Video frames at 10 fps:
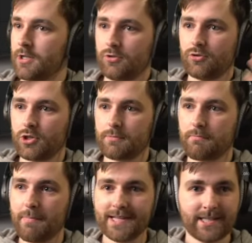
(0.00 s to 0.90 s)
you're just
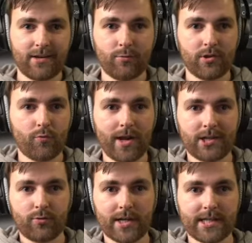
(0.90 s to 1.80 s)
messing with the ray
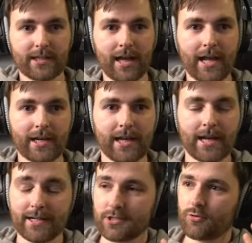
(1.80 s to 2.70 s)
tracing lighting
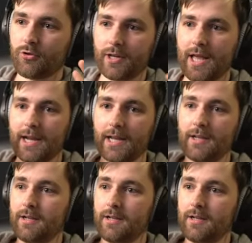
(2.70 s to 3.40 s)
data, so you're getting